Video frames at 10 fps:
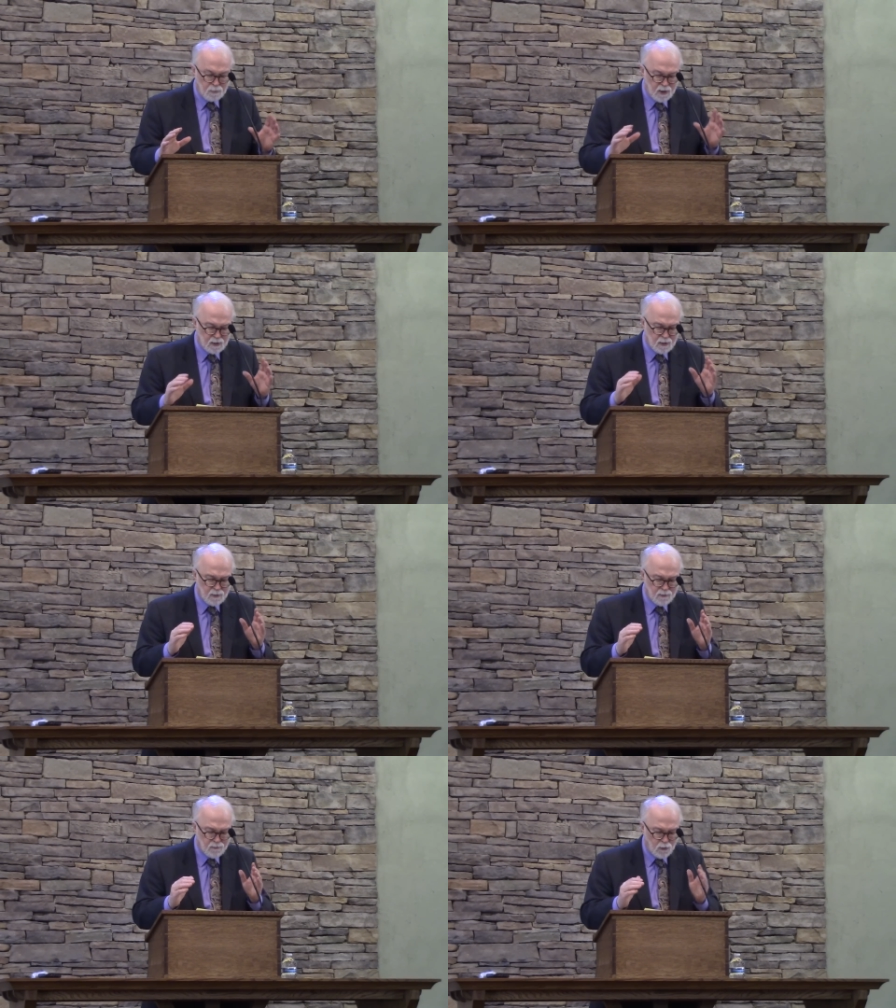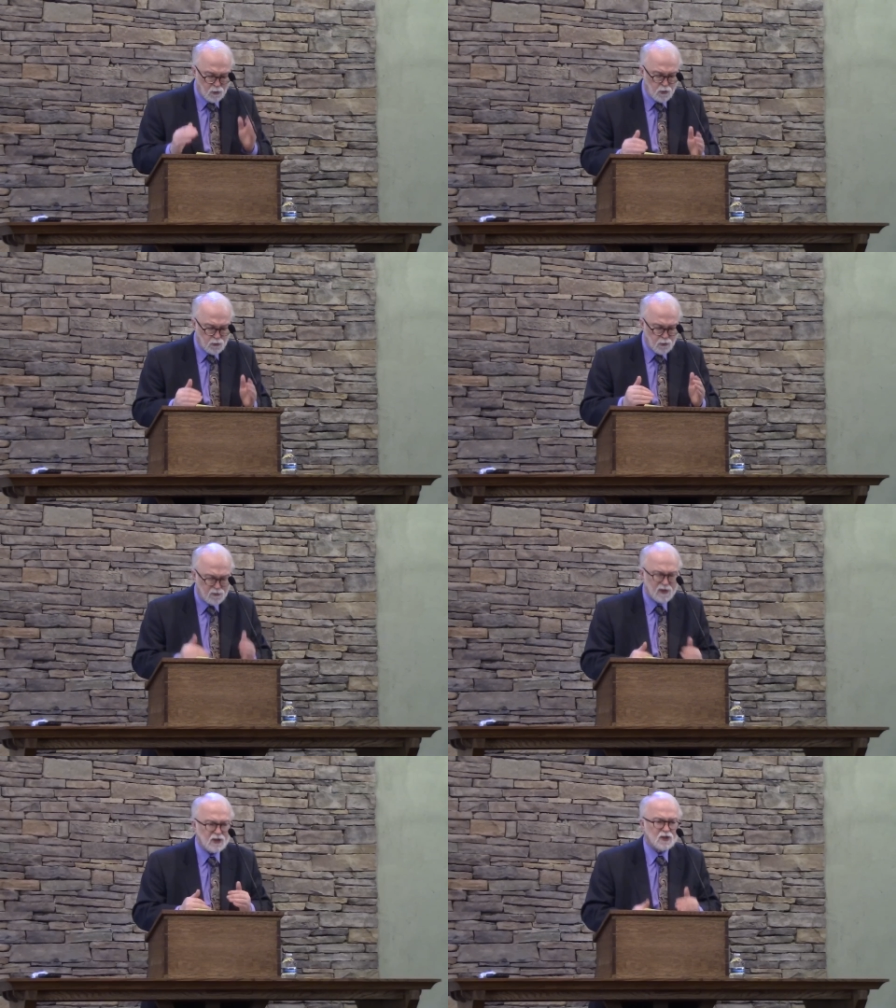But for Luther,
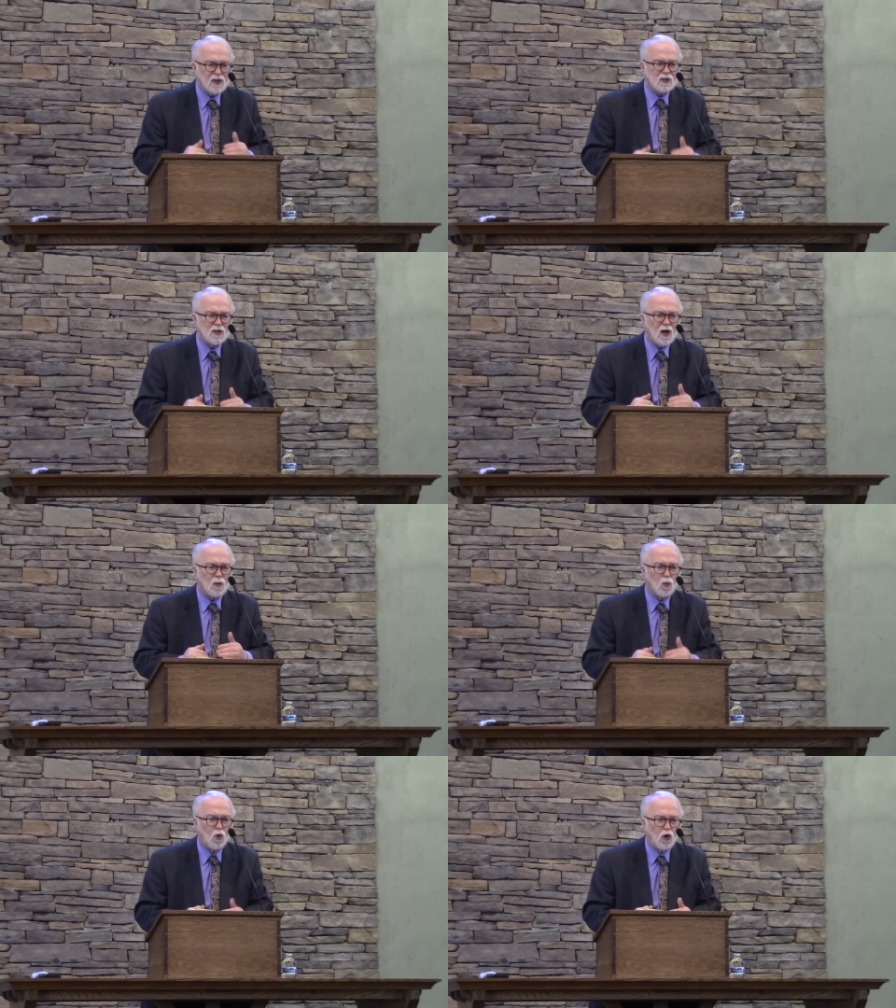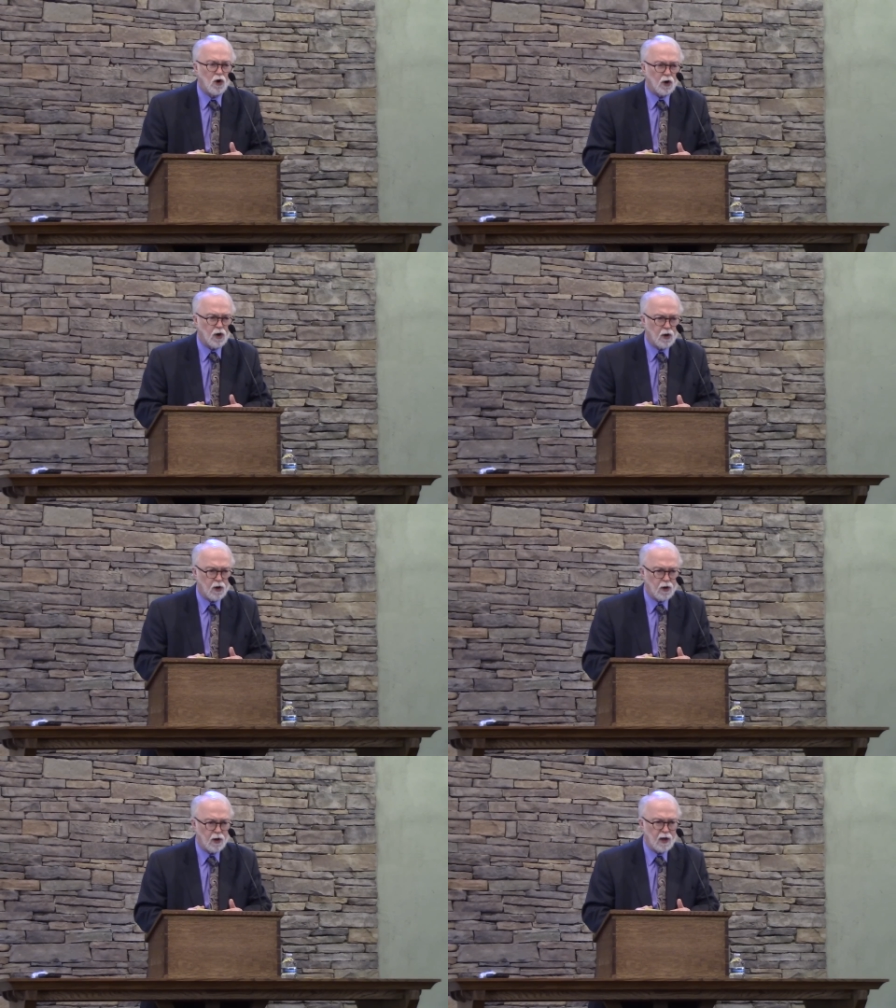this does not
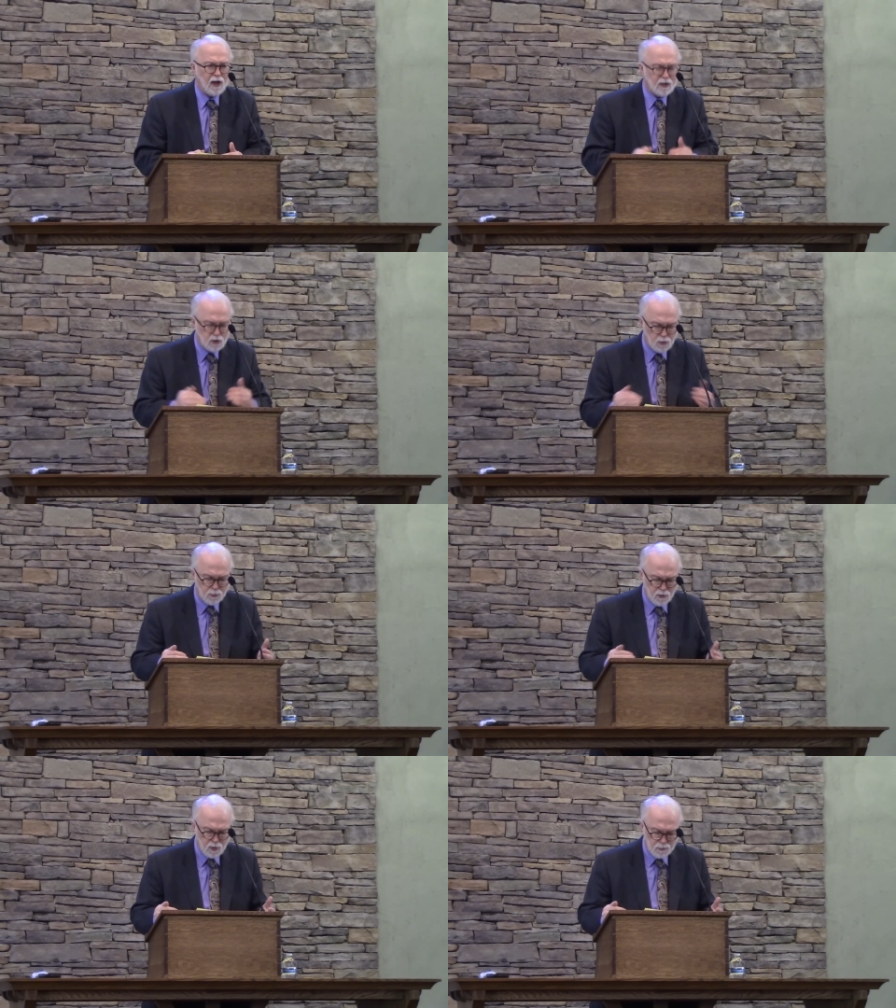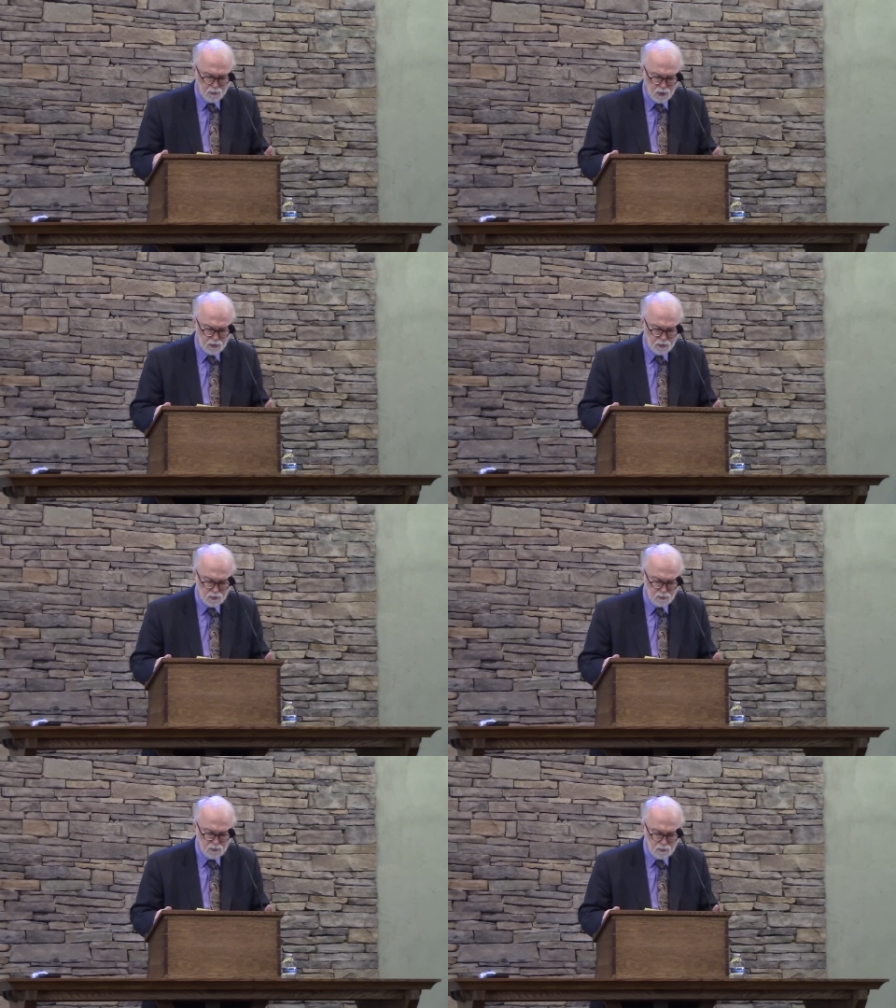work ex opere
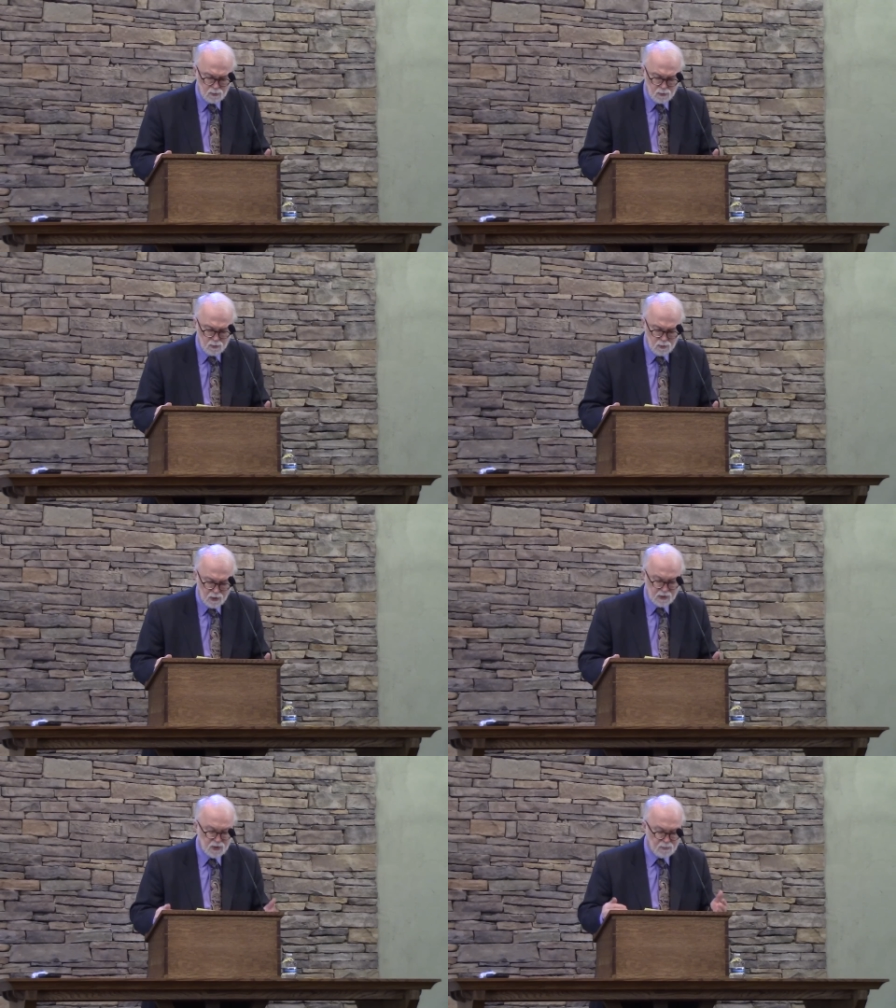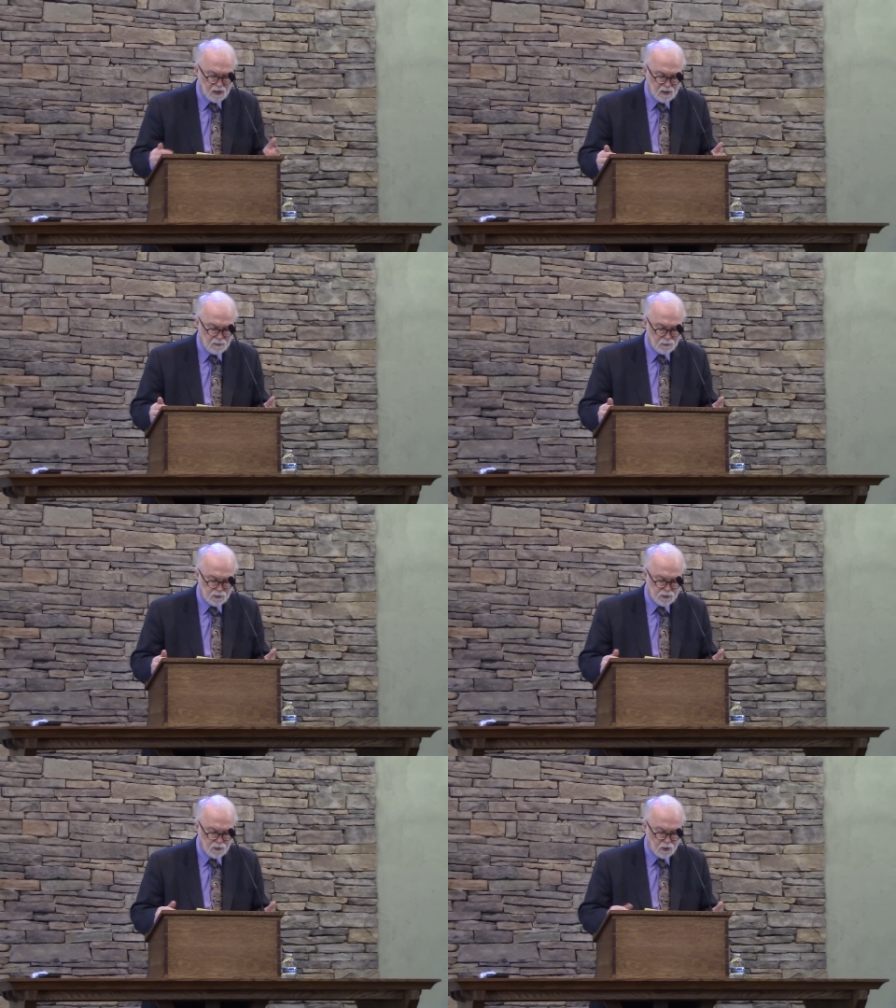operato, as the
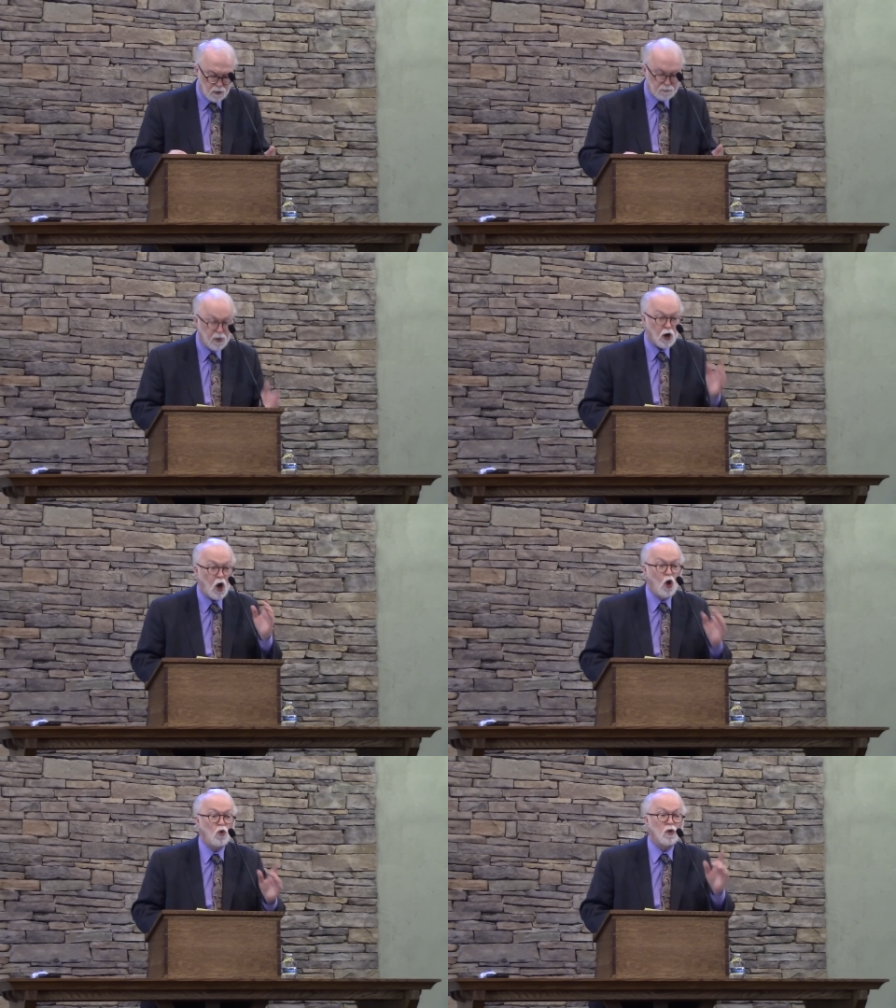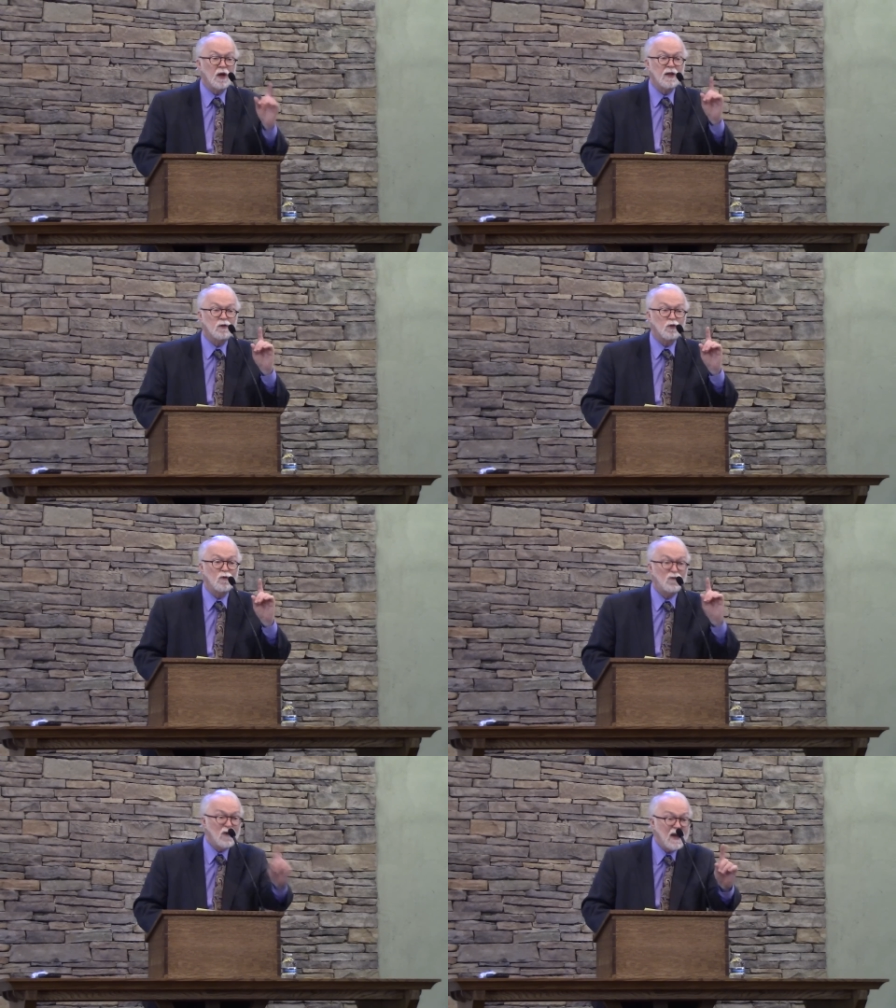medievals thought, but only
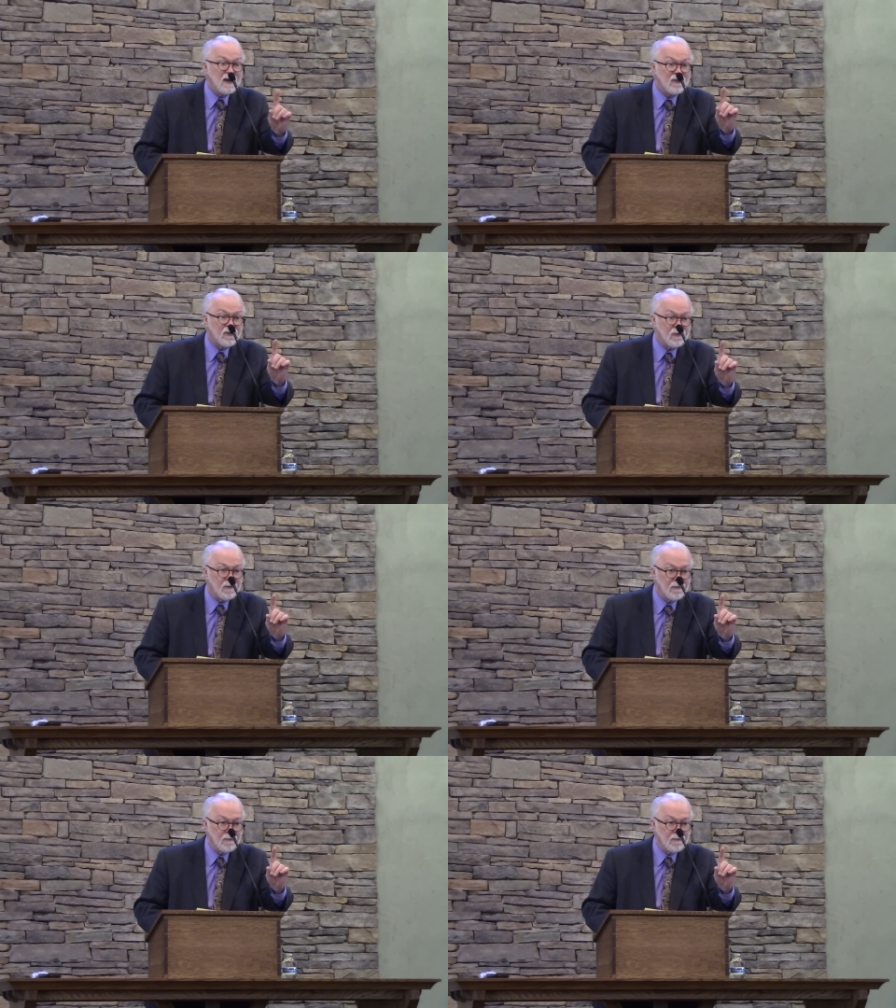through faith.